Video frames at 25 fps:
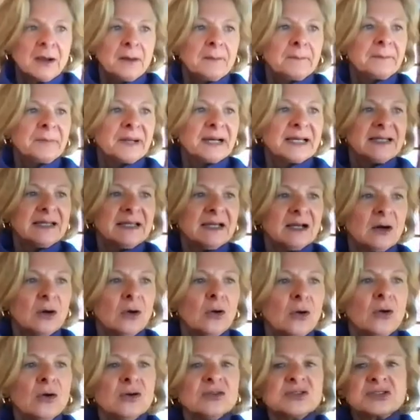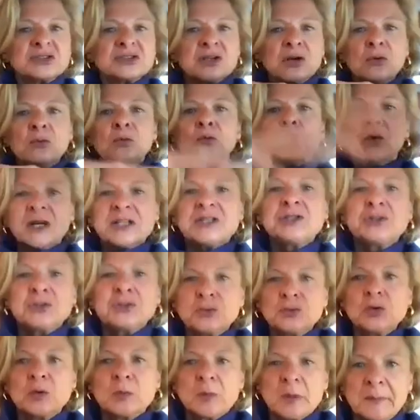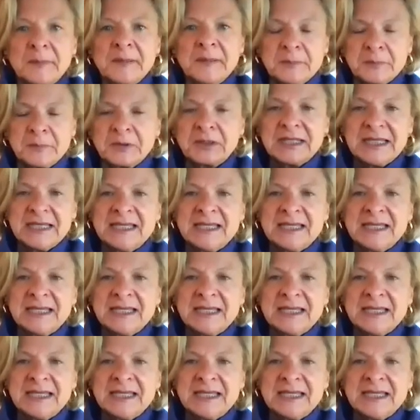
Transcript: But also, what do normal people